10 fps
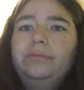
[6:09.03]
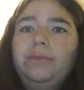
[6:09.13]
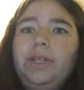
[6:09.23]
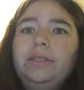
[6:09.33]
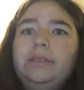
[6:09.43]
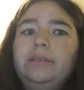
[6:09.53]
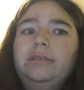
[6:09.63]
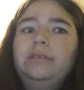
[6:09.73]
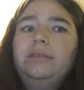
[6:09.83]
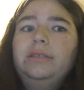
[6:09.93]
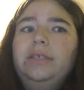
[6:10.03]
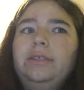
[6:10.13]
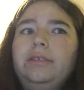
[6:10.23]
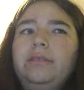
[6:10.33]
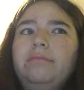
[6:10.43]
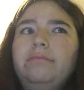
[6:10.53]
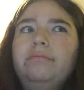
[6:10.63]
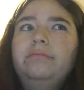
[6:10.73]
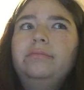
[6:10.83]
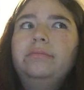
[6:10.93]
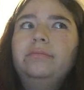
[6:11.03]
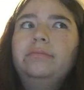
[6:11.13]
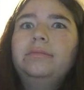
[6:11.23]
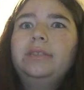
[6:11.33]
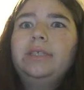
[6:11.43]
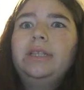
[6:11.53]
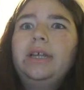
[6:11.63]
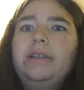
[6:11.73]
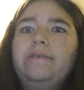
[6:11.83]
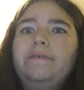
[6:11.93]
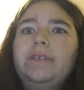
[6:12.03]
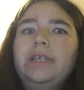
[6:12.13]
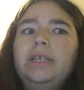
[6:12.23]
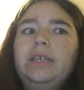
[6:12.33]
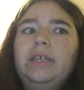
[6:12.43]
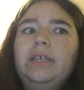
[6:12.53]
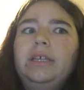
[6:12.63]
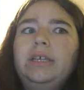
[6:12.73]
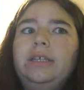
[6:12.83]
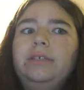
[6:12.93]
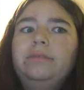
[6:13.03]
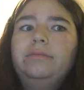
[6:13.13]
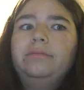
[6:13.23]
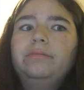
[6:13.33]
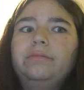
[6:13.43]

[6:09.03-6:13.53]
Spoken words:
What else? There's a lot of, you know,